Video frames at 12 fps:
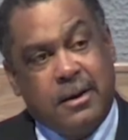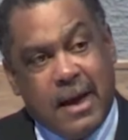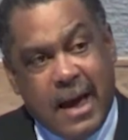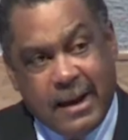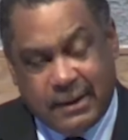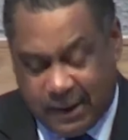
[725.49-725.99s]

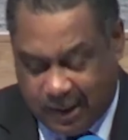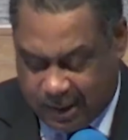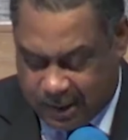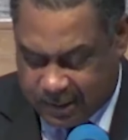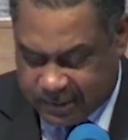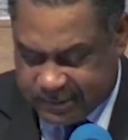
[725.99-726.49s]

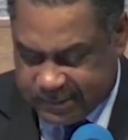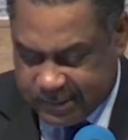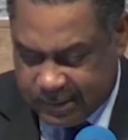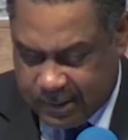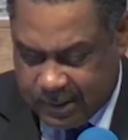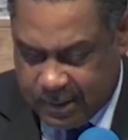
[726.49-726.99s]
ideas,
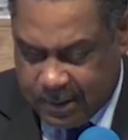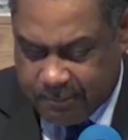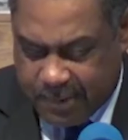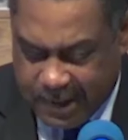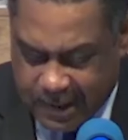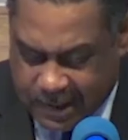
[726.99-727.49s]

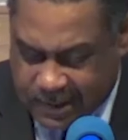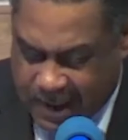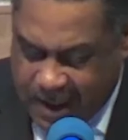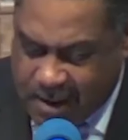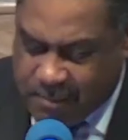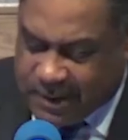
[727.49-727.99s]
but it
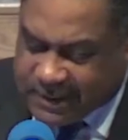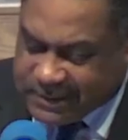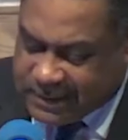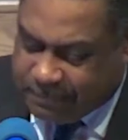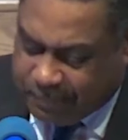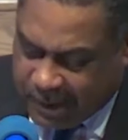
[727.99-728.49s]
now is an
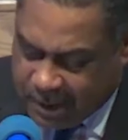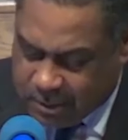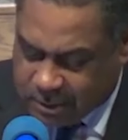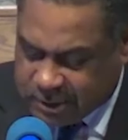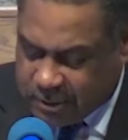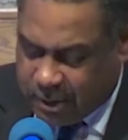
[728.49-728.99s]
appeal
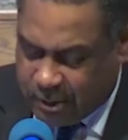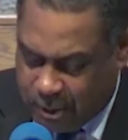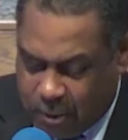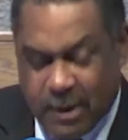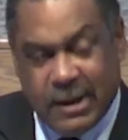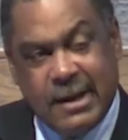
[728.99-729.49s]
to the
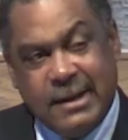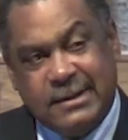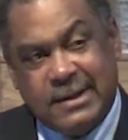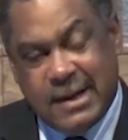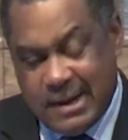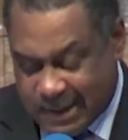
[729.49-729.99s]
lower
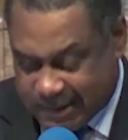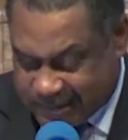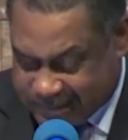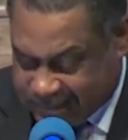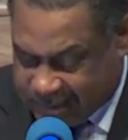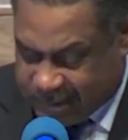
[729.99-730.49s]

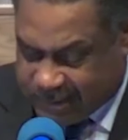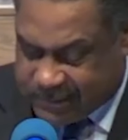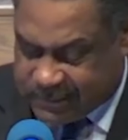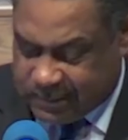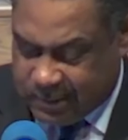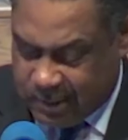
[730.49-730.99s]
tendencies
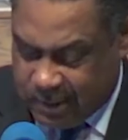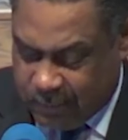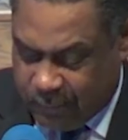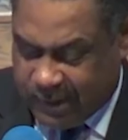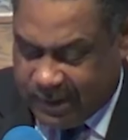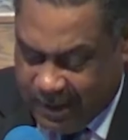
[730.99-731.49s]

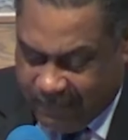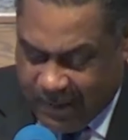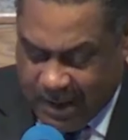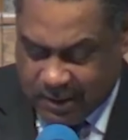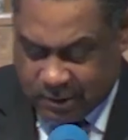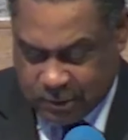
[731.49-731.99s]
we give
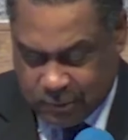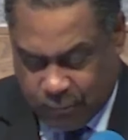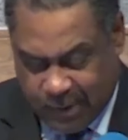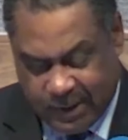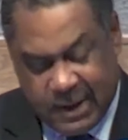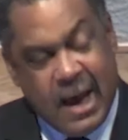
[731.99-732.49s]
in to
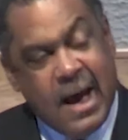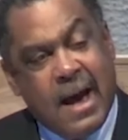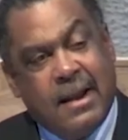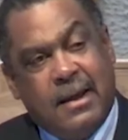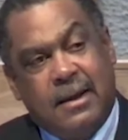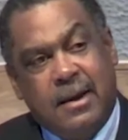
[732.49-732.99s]
when
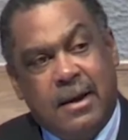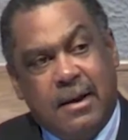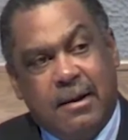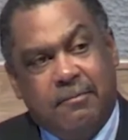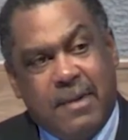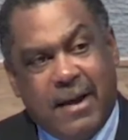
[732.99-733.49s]
guided
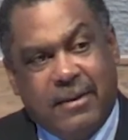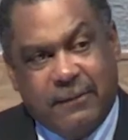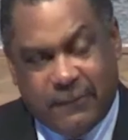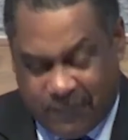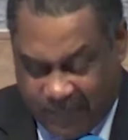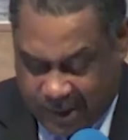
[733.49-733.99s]
by the
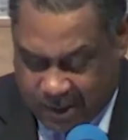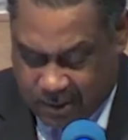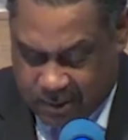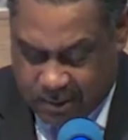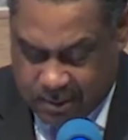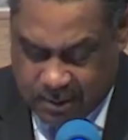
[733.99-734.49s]
fear
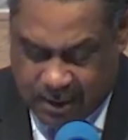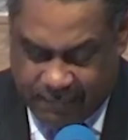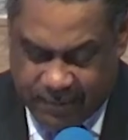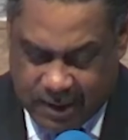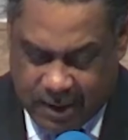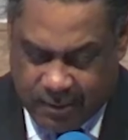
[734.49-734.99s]
of
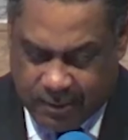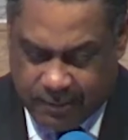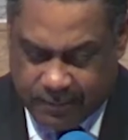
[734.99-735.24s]
the other.